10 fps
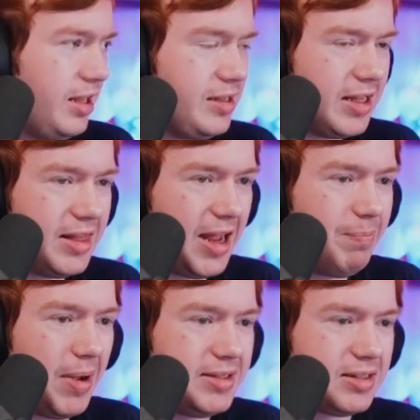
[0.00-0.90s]
can
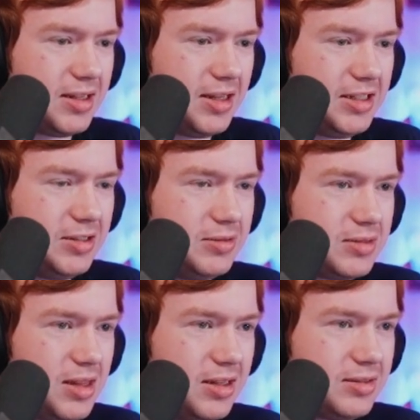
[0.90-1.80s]
then basically
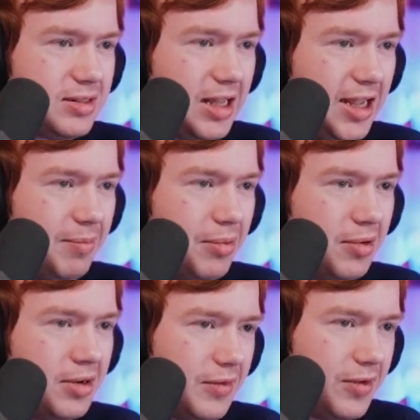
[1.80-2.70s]
use this
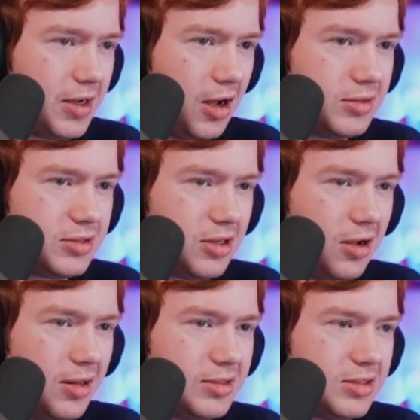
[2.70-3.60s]
keyboard for
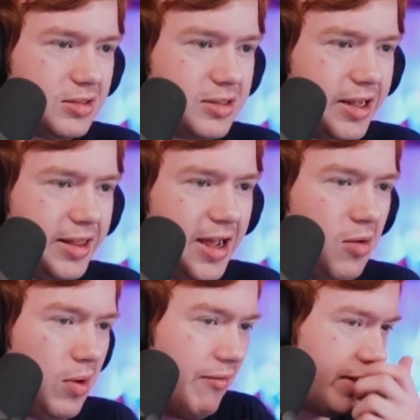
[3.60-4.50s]
console and such like
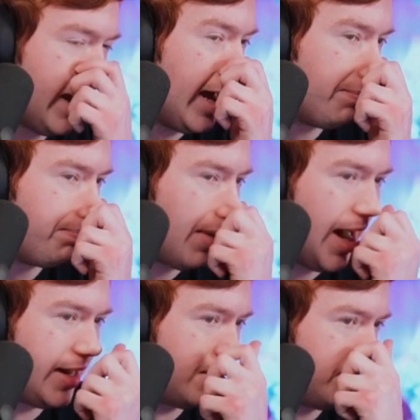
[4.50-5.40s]
that. With
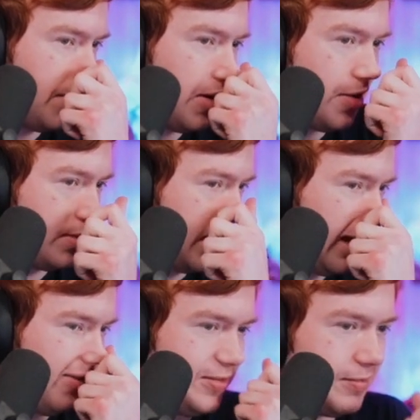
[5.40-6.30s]
gamepad mode,
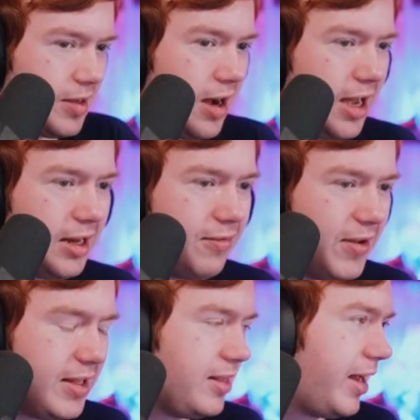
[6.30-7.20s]
if you've got
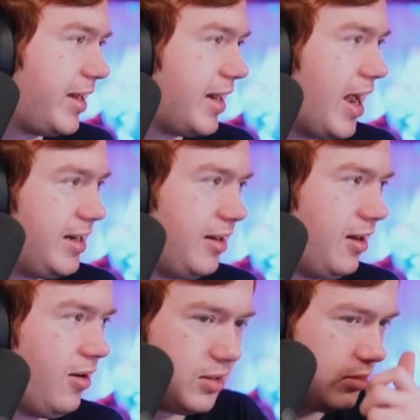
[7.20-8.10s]
anything like an
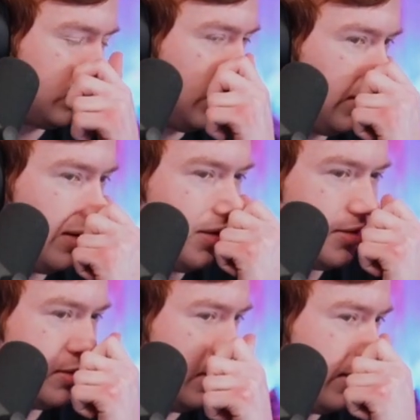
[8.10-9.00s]
analog controller
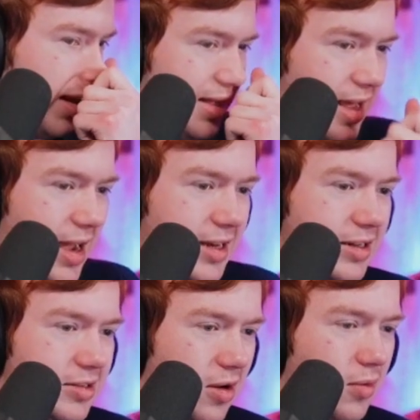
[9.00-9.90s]
or so like that, and
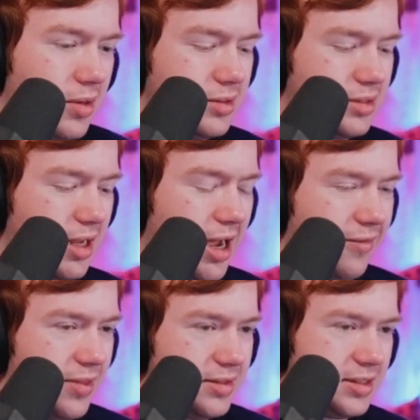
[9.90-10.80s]
you don't want to
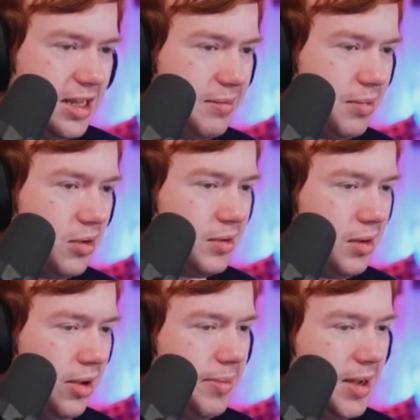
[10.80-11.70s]
have this
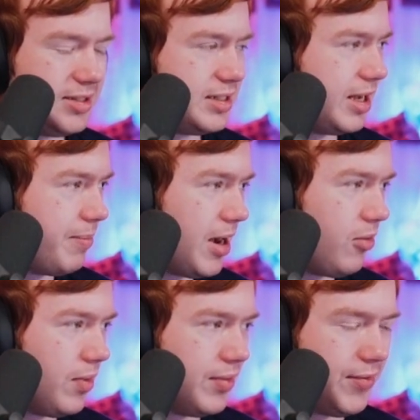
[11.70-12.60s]
keyboard messing
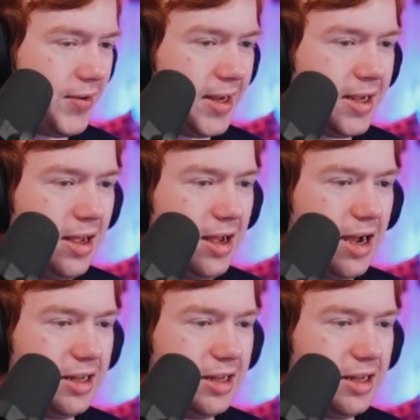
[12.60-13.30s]
about with the thing, I